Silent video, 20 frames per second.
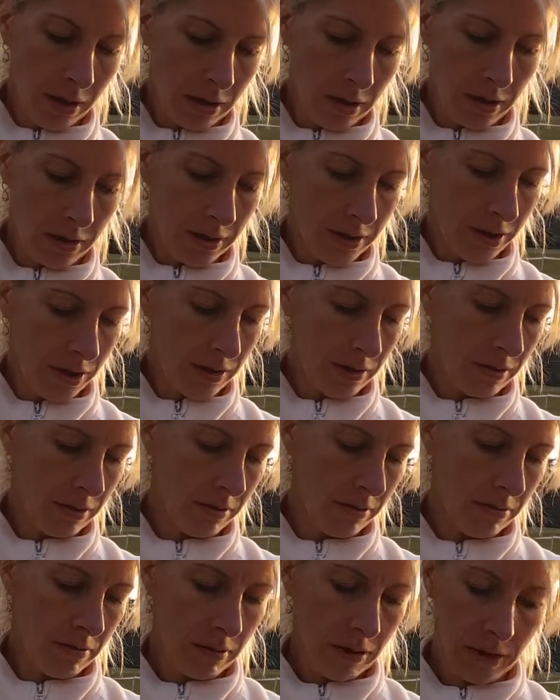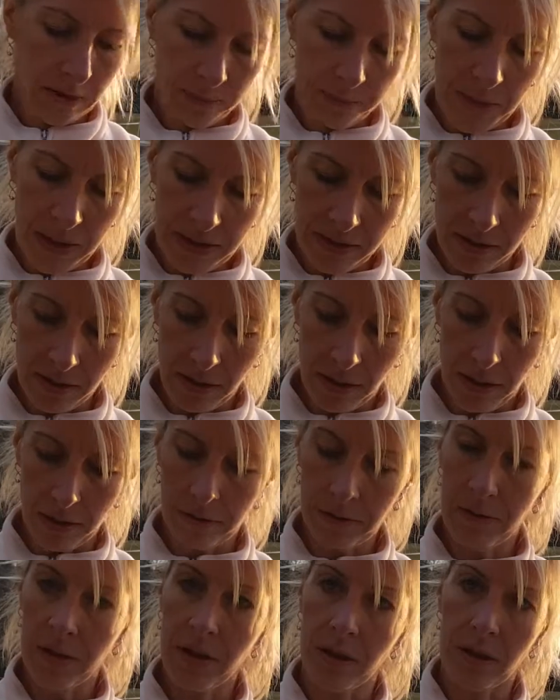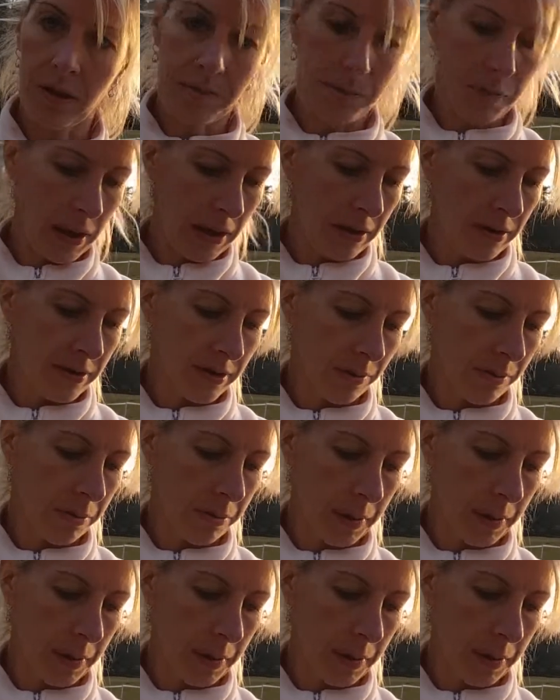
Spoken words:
It makes it hard to balance a